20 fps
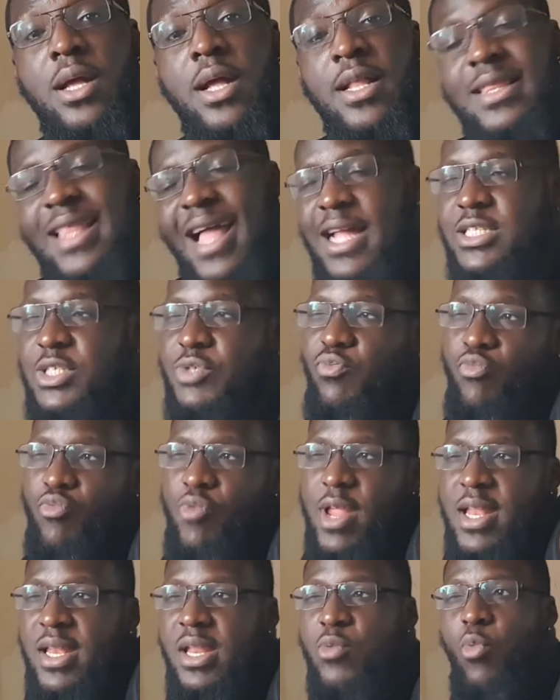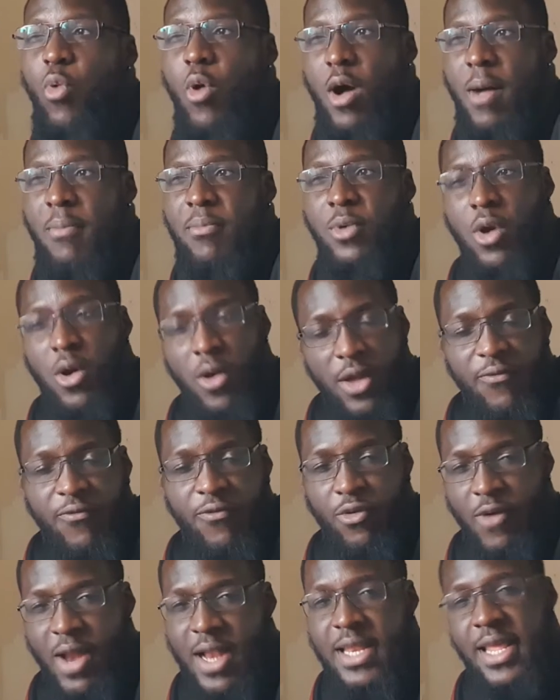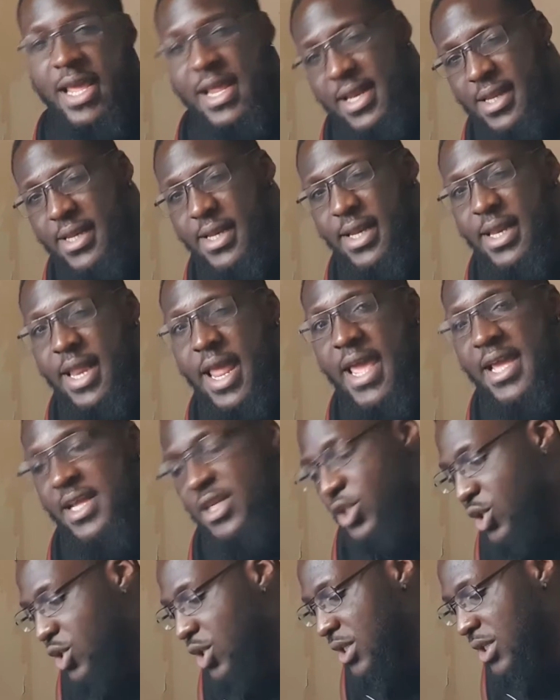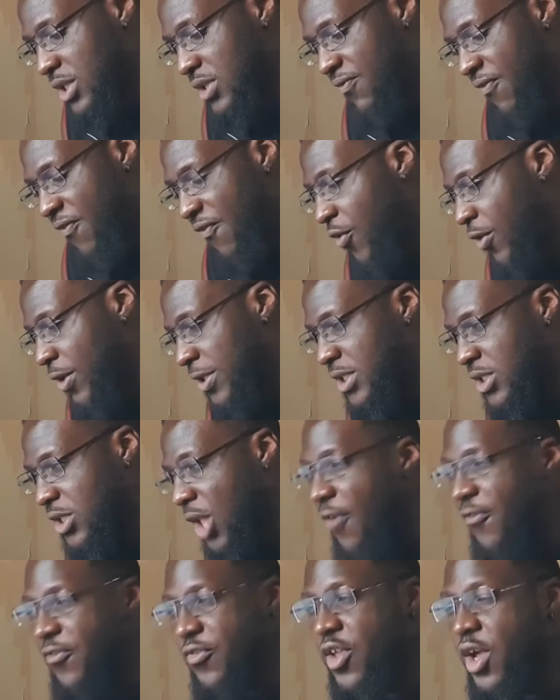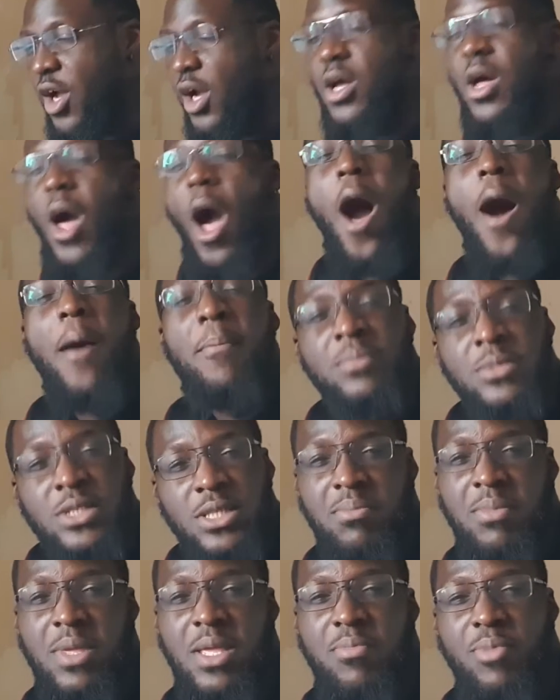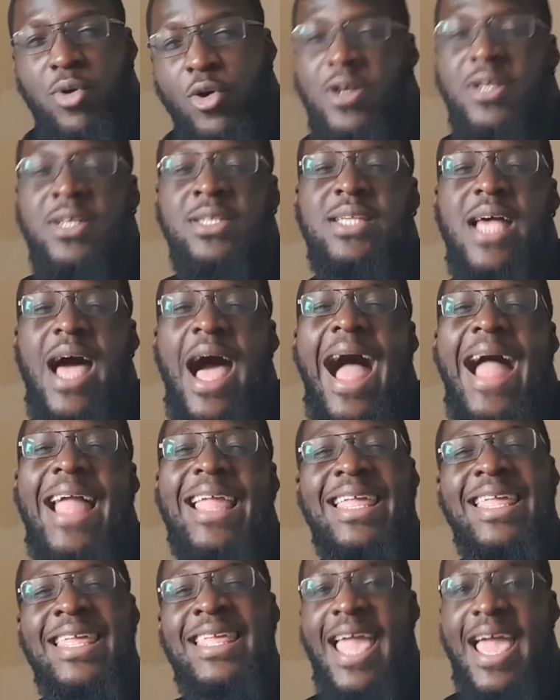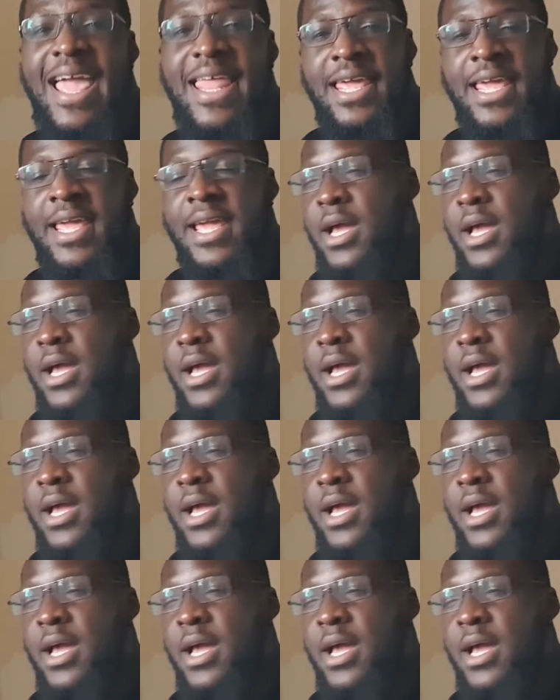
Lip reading: That's really what I'm going for at the end of the day. It's just for stuff to come to me because I get it.